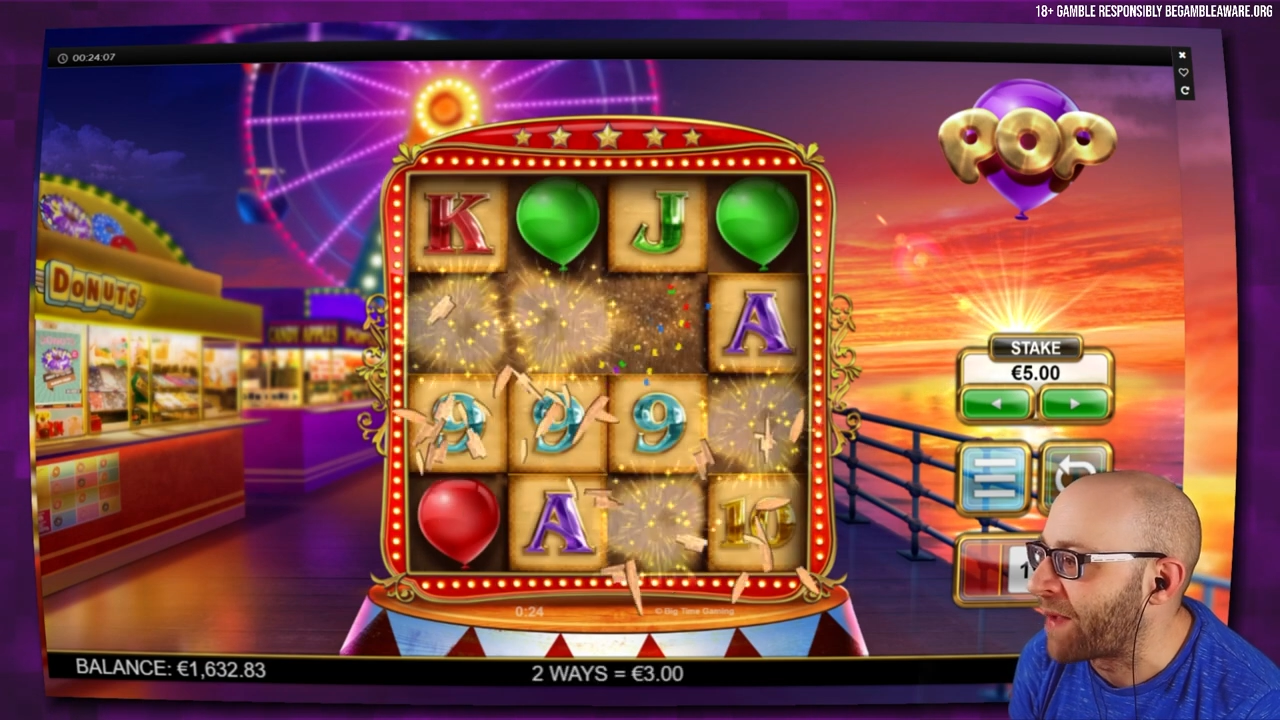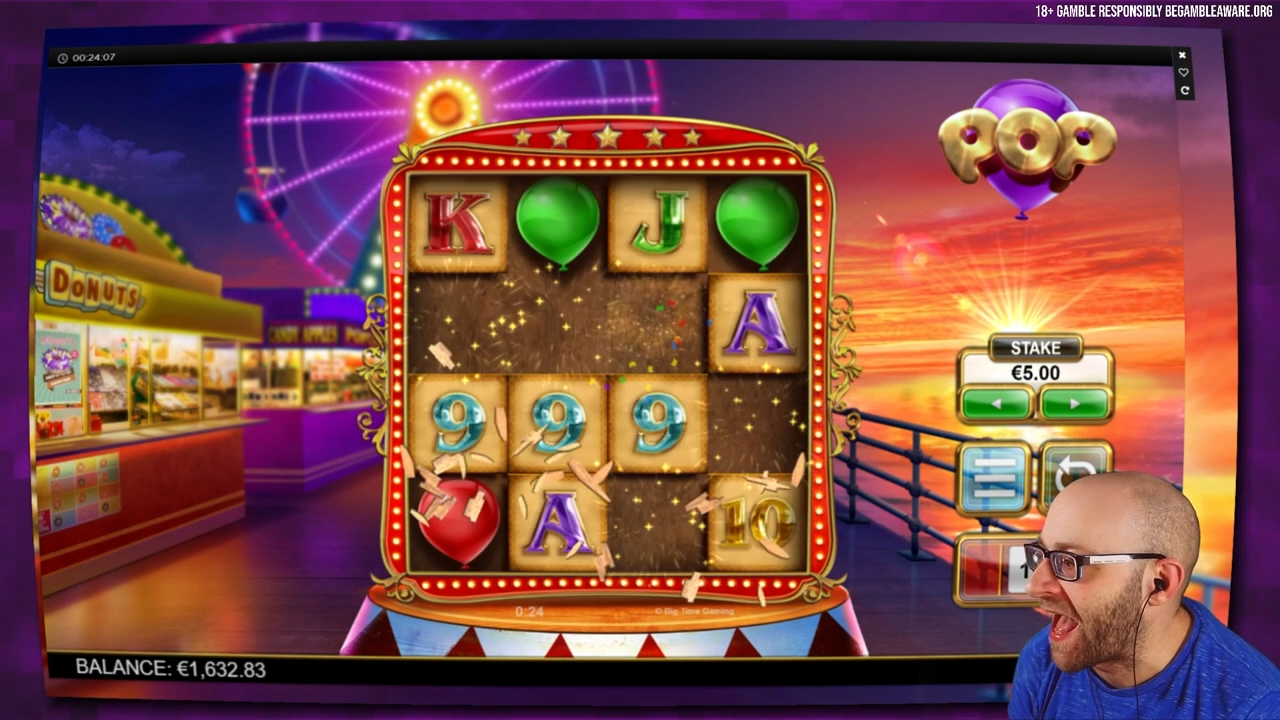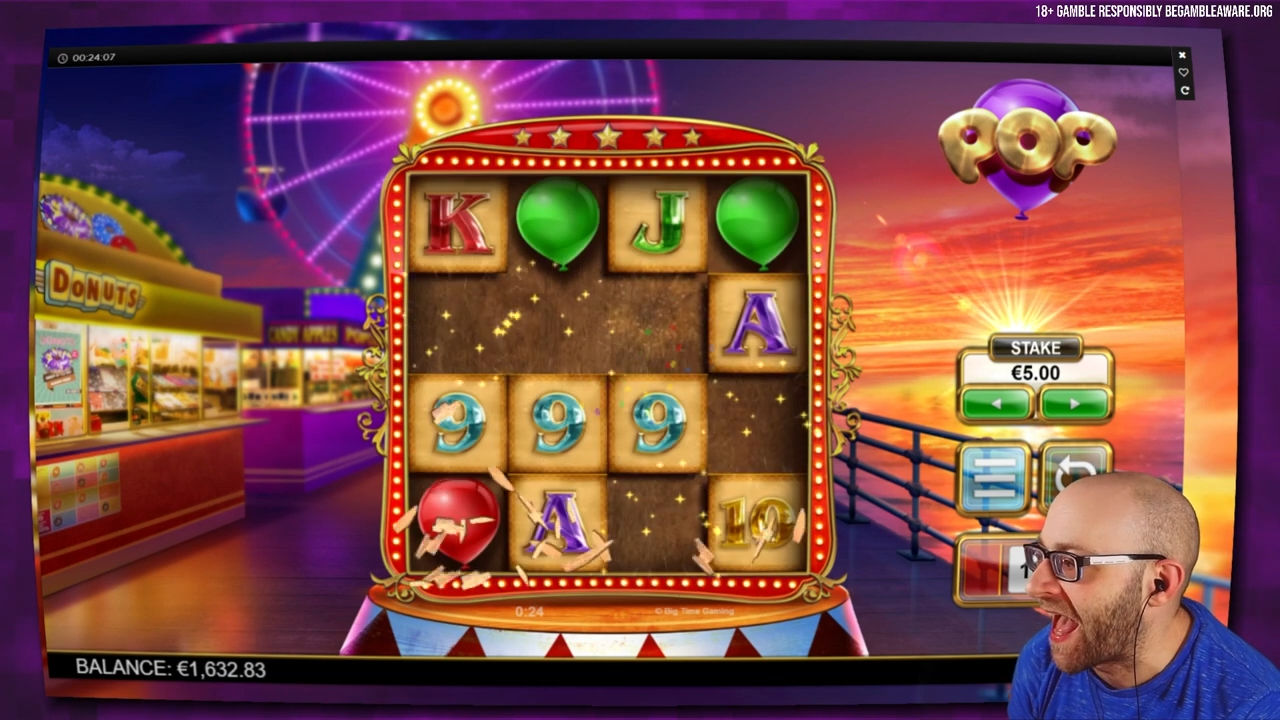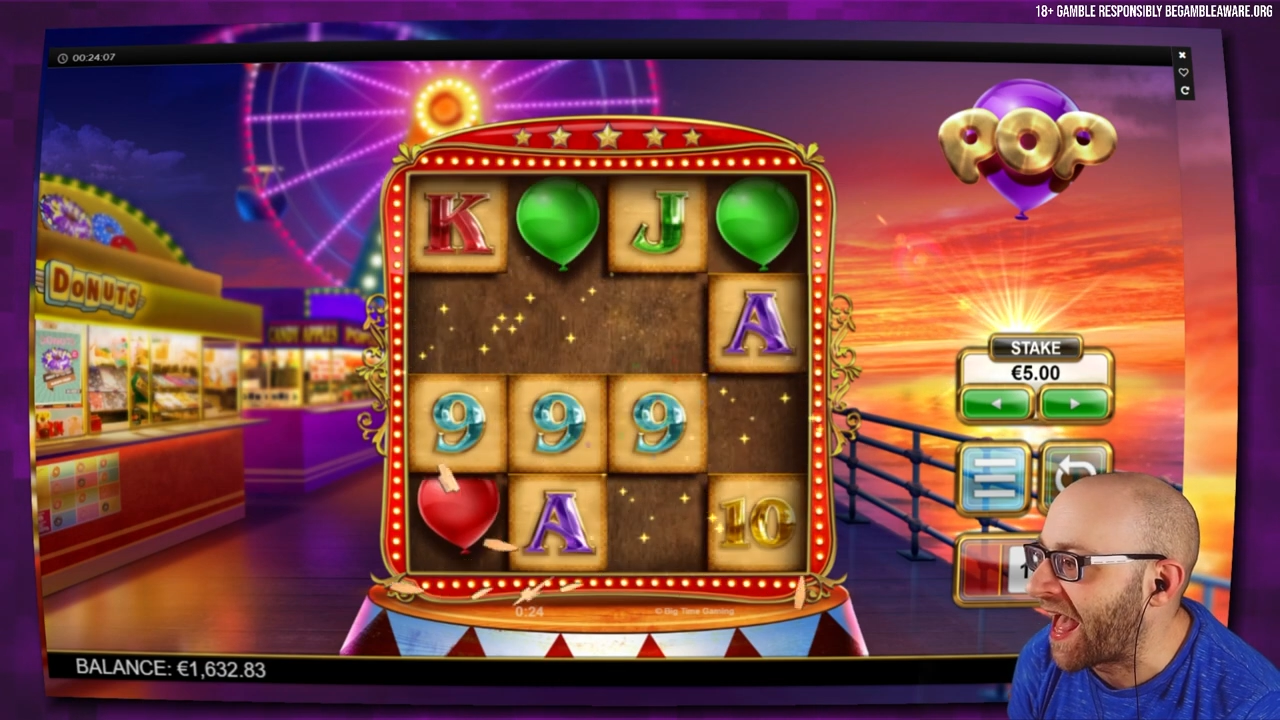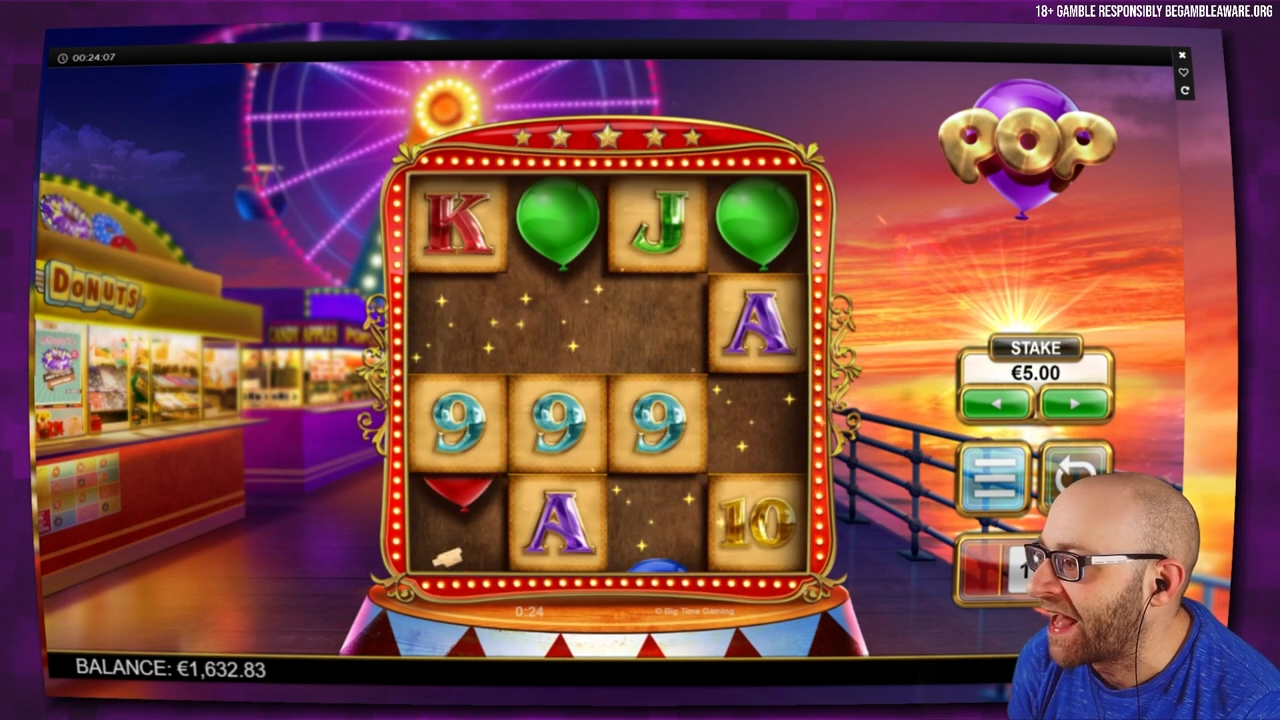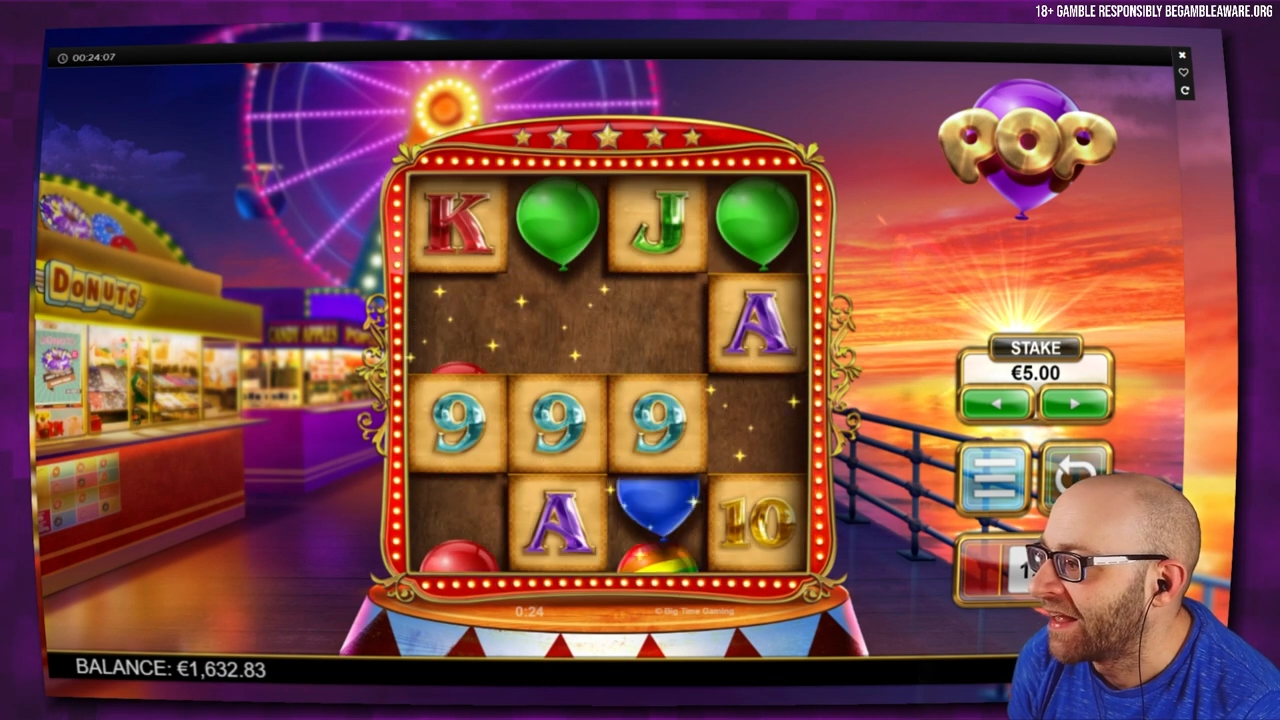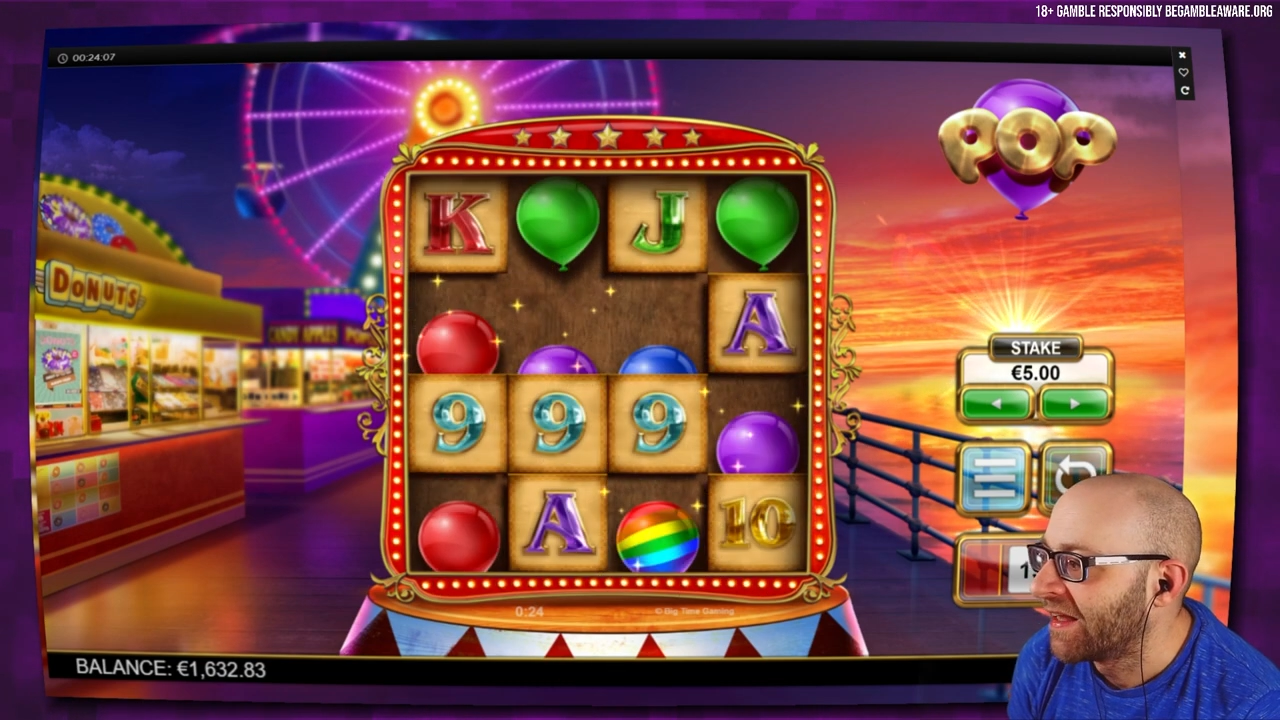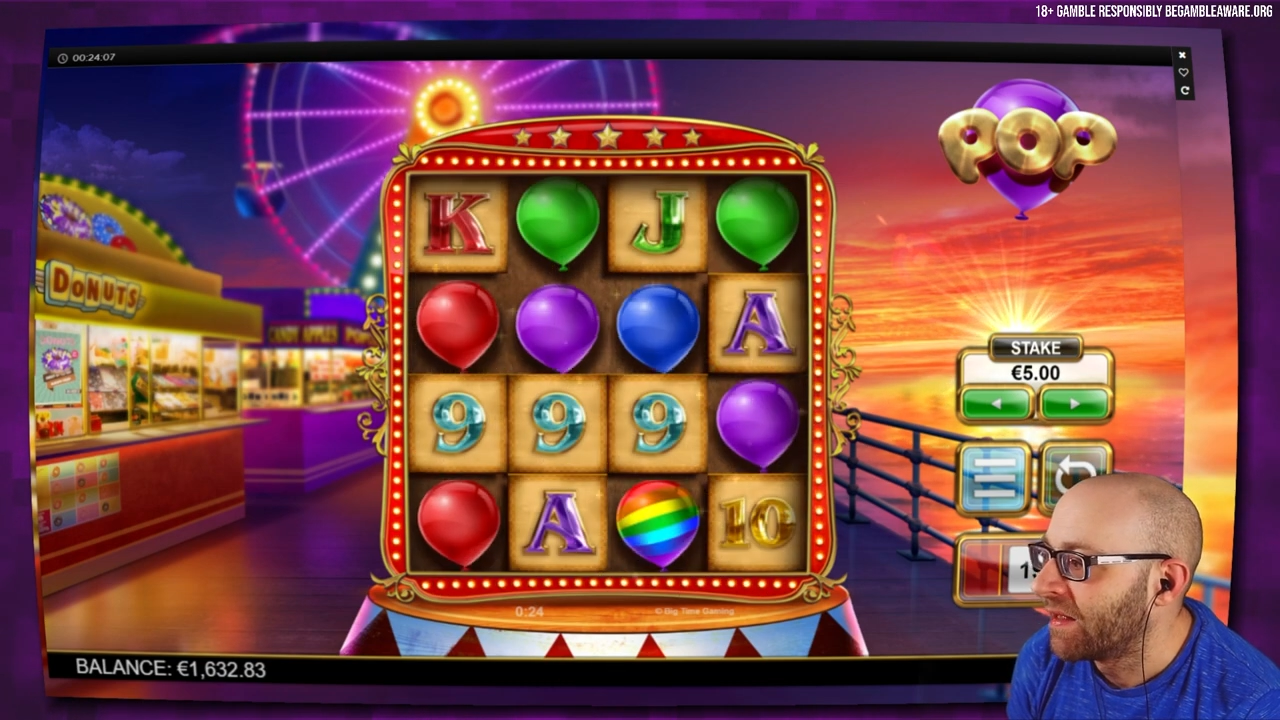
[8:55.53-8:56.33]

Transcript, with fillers: bat